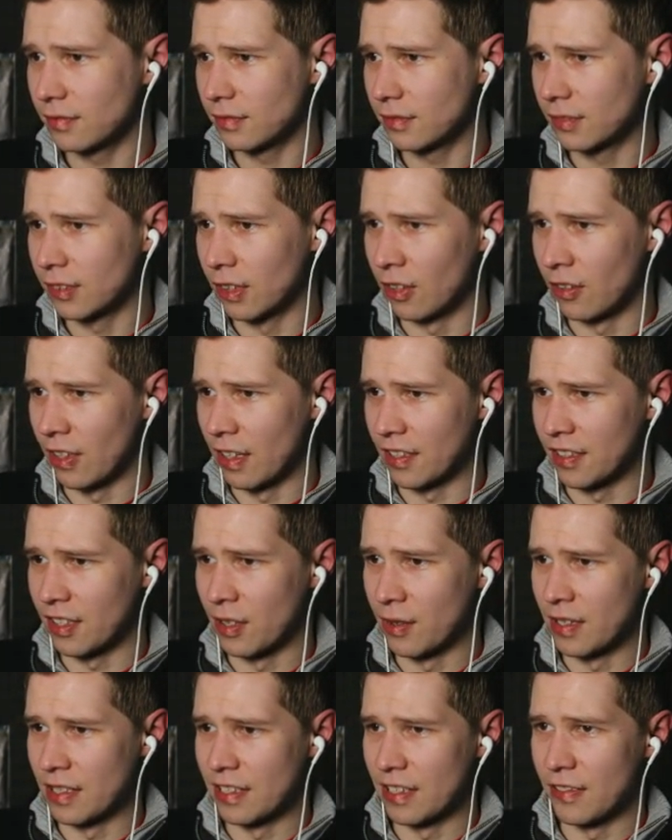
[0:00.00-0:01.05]
Alright,
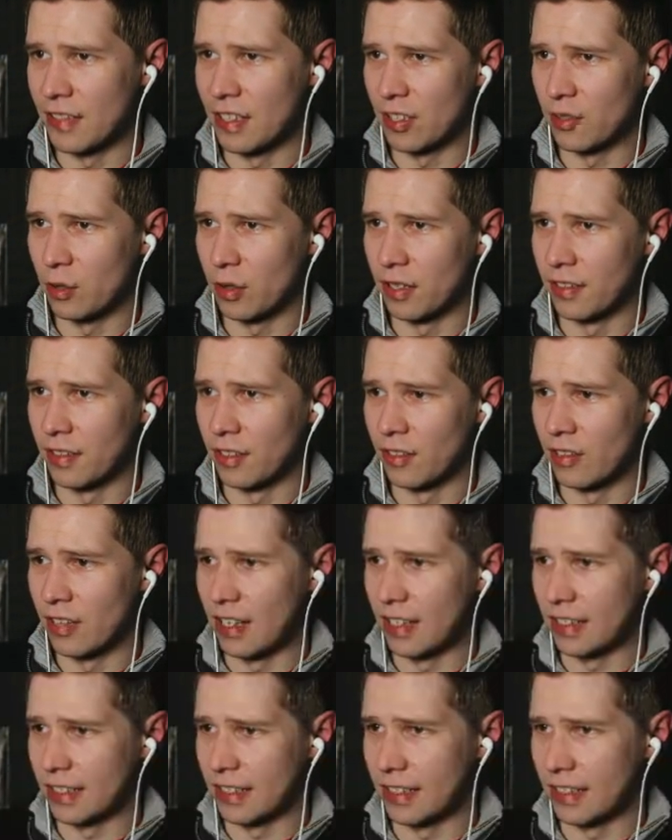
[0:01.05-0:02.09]
so is it this one
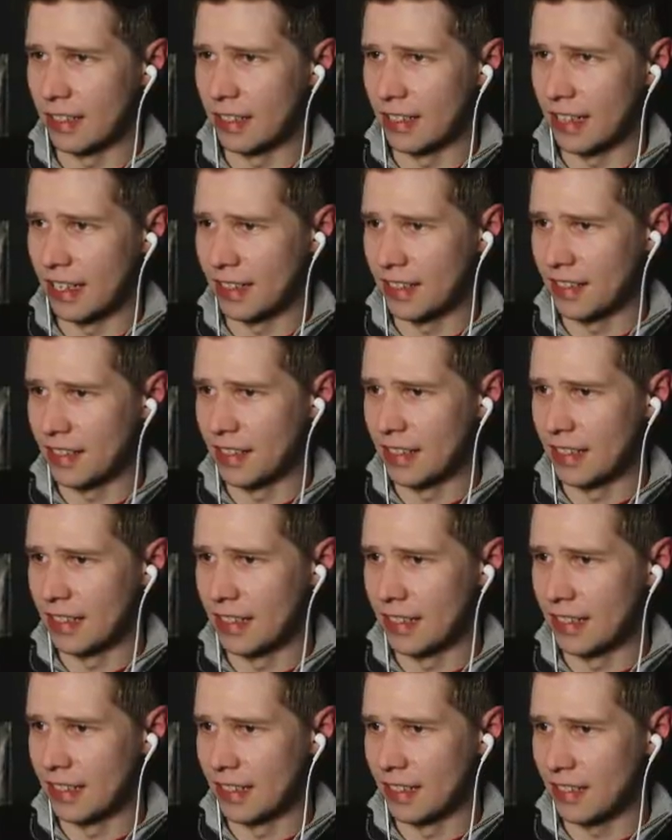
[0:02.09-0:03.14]
right here? Yes, indeed
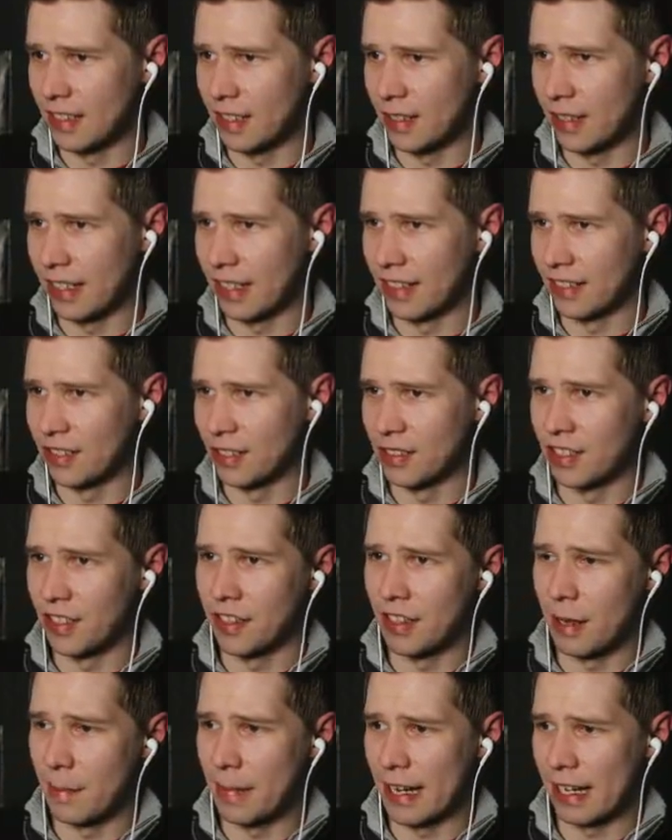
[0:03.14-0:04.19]
it is. Okay, so turn
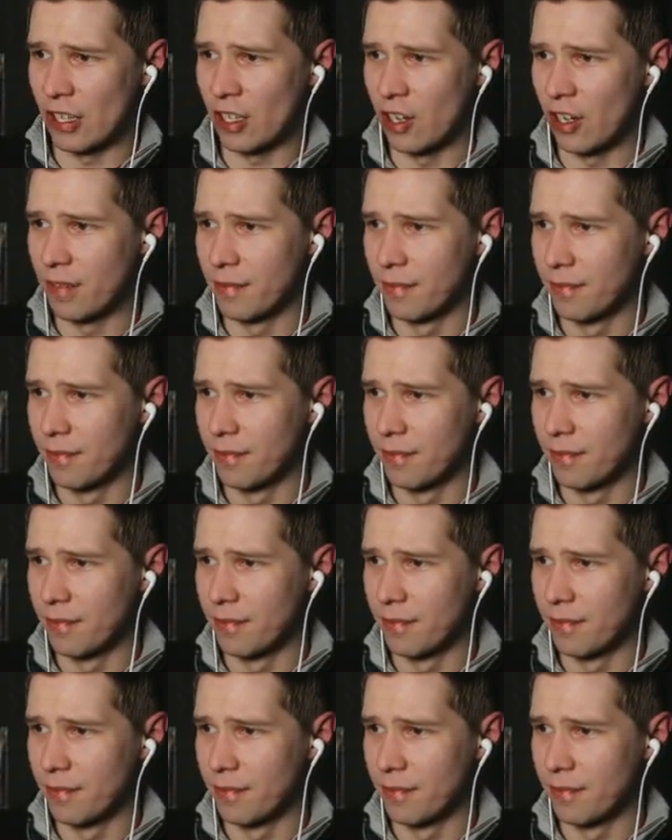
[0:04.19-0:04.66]
that back on.